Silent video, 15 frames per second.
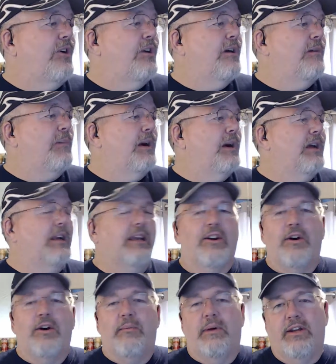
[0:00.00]
up. I got to get
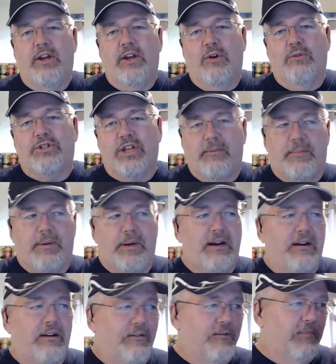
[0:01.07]
all my notes up
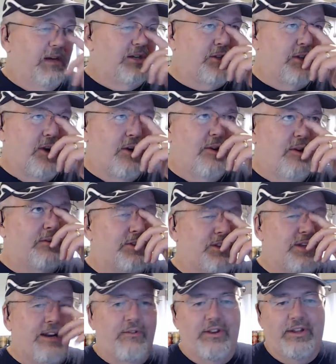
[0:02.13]
here, my show notes and
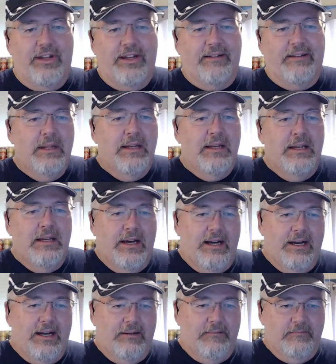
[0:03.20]
everything.
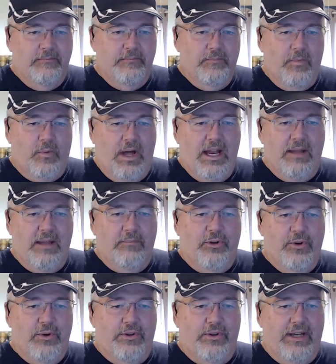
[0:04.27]
While I'm
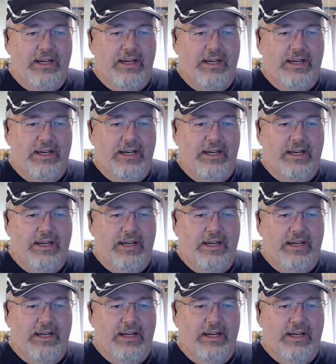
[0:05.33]
doing that,